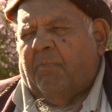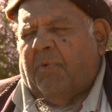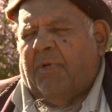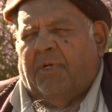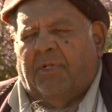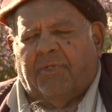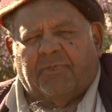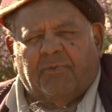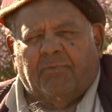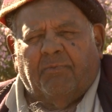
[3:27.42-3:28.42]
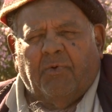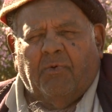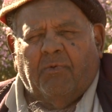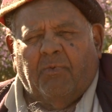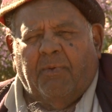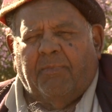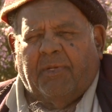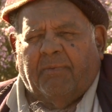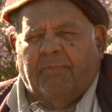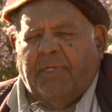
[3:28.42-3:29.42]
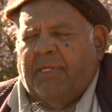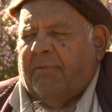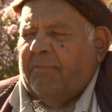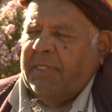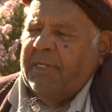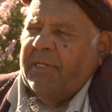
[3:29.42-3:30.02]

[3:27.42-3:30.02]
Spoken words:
girls or women being in